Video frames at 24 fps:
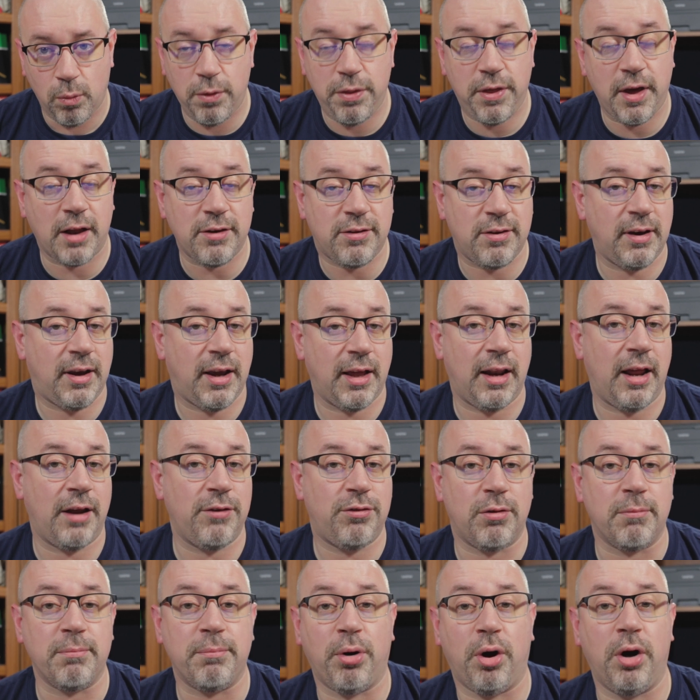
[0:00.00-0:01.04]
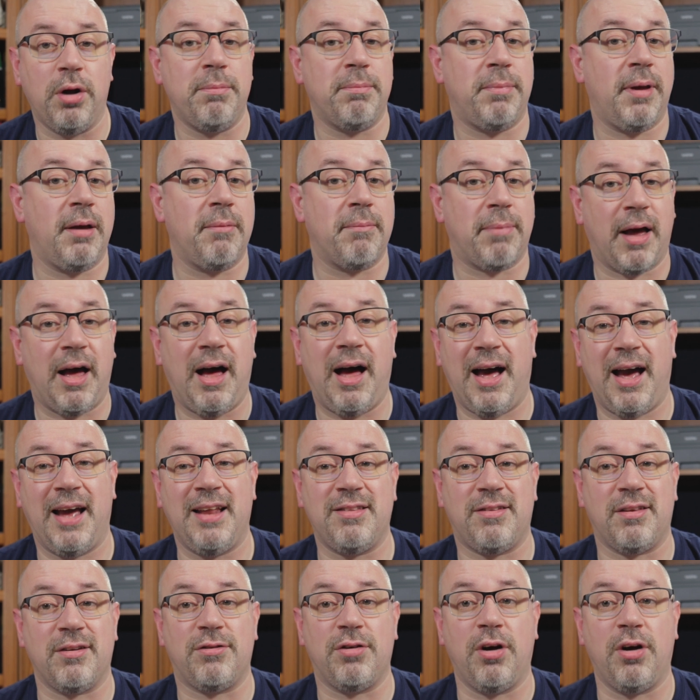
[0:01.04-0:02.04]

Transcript: with the articulation point being behind the